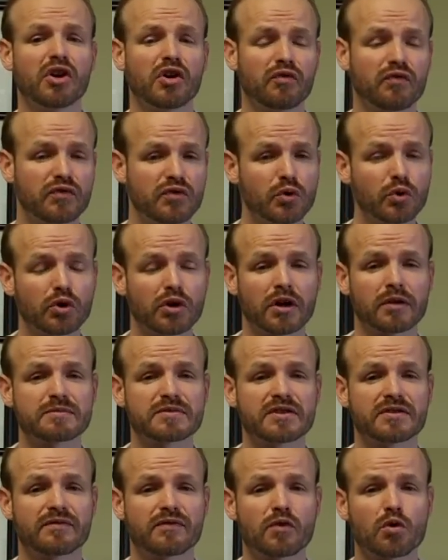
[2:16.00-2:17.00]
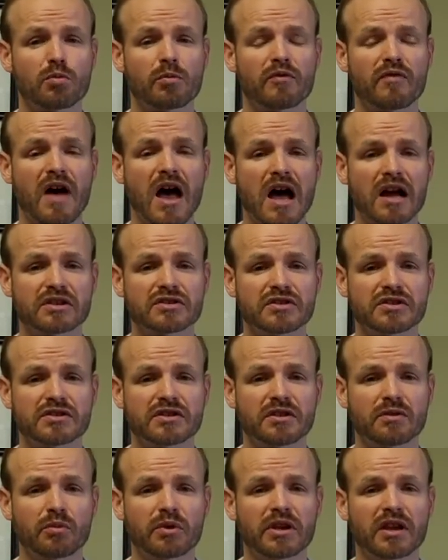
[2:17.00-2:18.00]
Fuel comes in the form of oxygen
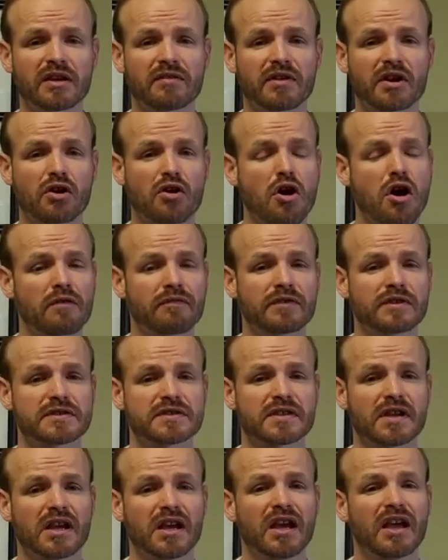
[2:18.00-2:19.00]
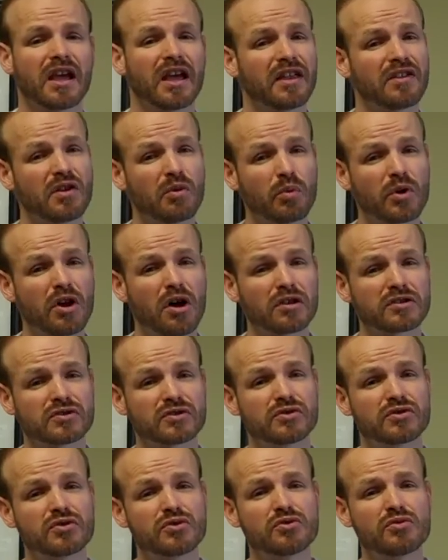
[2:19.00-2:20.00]
that we give at our office, and then we also
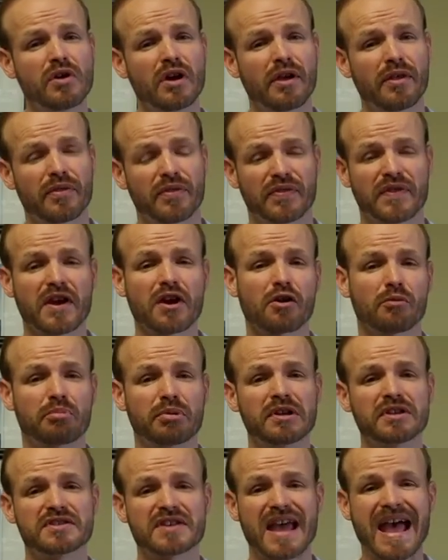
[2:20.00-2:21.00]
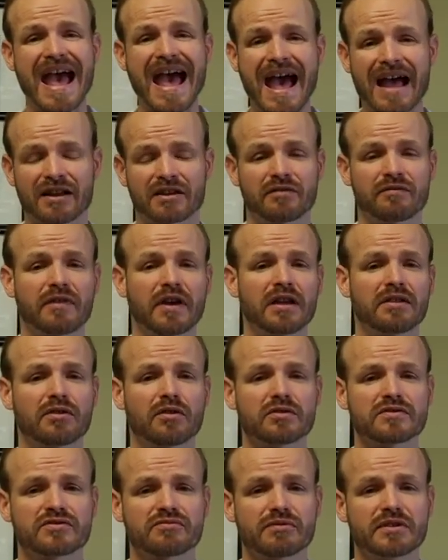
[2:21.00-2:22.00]
do therapy to activate
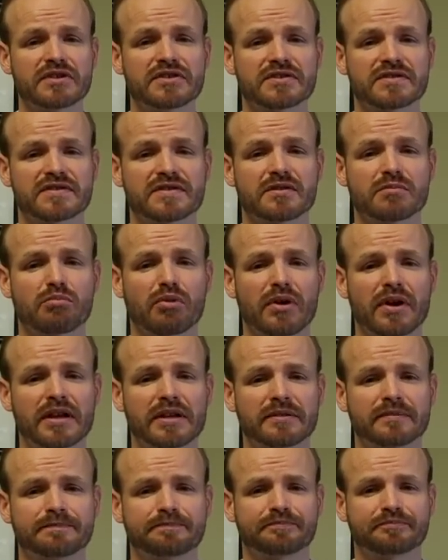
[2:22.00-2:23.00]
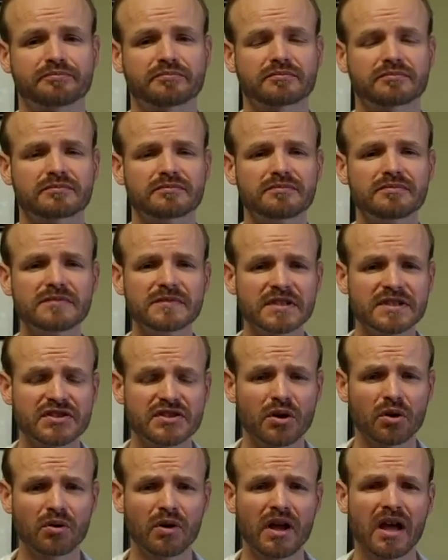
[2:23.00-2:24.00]
those regions of the brain.
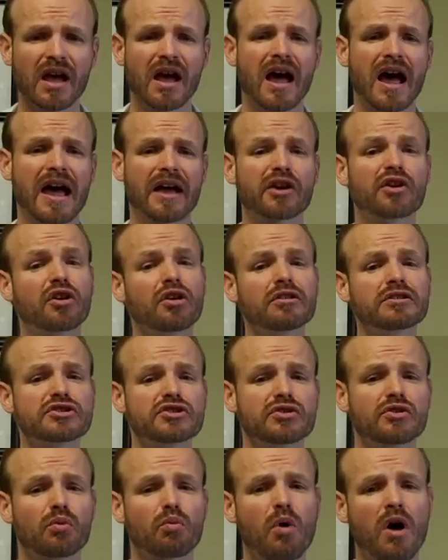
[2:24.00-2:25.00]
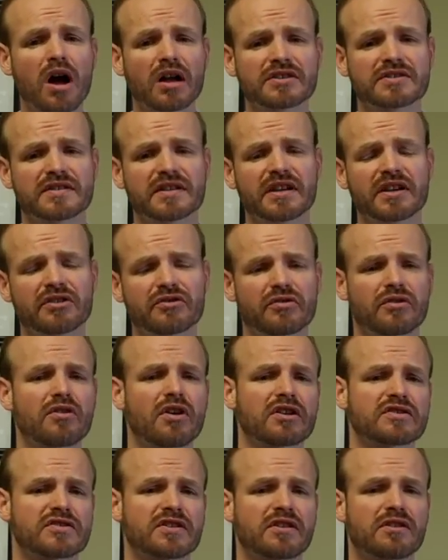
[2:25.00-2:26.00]
So I encourage you to watch the
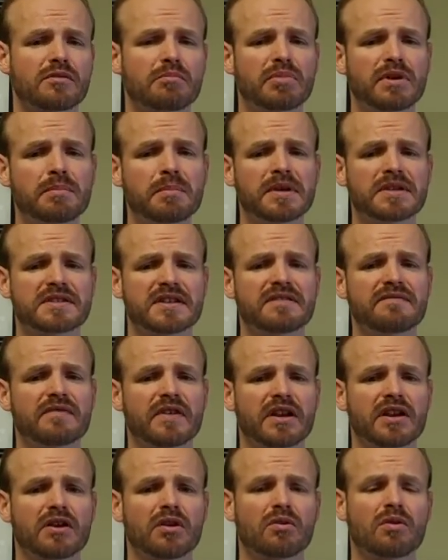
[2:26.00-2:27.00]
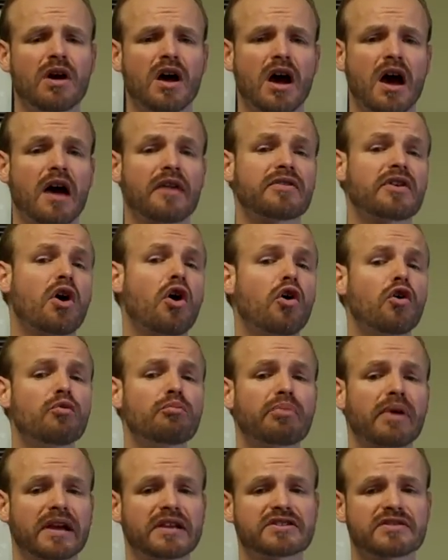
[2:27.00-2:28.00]
introduction to the BBT video on the home
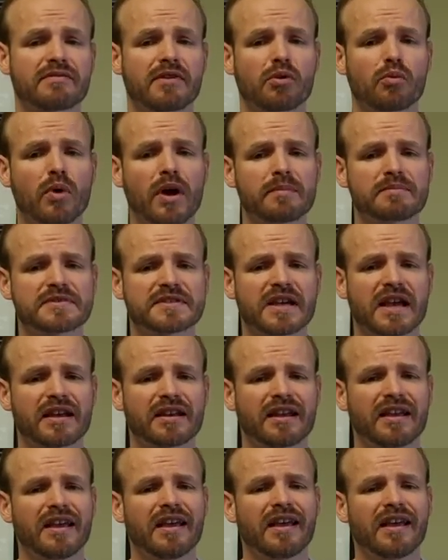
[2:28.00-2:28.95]
page of our website.